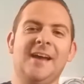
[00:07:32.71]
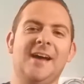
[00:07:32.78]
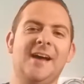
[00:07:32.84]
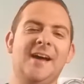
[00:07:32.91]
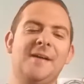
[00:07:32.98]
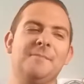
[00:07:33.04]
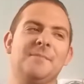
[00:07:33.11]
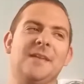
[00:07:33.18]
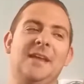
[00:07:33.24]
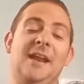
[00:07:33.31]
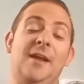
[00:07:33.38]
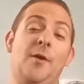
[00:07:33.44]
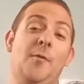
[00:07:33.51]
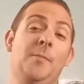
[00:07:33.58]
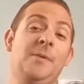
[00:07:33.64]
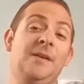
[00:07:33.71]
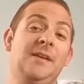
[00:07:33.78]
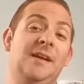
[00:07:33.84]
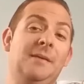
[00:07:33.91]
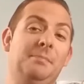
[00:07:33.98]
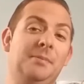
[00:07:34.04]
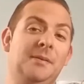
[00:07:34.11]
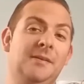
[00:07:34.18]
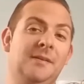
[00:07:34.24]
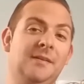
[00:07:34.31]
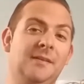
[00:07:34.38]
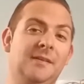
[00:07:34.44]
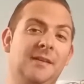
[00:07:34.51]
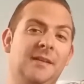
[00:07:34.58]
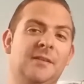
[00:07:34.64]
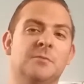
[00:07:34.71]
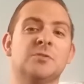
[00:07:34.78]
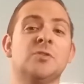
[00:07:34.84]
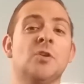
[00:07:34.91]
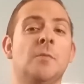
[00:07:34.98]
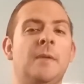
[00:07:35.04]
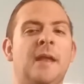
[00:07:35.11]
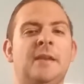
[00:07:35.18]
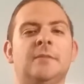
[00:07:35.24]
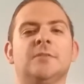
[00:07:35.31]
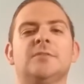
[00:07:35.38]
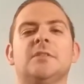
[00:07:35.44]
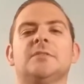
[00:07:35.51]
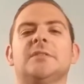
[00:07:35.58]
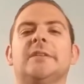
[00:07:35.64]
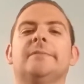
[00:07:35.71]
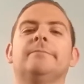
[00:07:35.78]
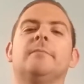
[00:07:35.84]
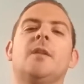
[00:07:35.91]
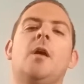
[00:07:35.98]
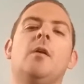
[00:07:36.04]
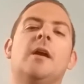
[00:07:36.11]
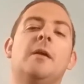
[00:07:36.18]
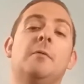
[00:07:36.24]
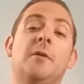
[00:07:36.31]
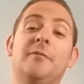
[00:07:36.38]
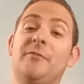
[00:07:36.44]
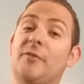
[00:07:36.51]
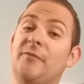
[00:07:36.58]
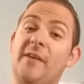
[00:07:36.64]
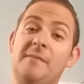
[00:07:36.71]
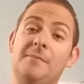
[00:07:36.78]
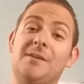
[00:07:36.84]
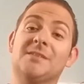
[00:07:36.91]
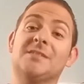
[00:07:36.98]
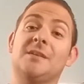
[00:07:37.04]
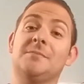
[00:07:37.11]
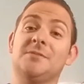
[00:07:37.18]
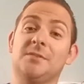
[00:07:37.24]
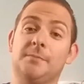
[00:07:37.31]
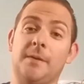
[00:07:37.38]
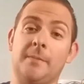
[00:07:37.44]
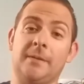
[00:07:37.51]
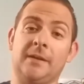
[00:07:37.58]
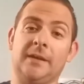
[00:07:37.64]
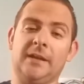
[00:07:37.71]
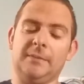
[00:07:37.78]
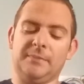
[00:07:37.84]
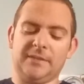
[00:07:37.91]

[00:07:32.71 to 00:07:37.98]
And I opened it up, and there was no manual, so I was like, all right, well, for $5, I'm still probably going to get it.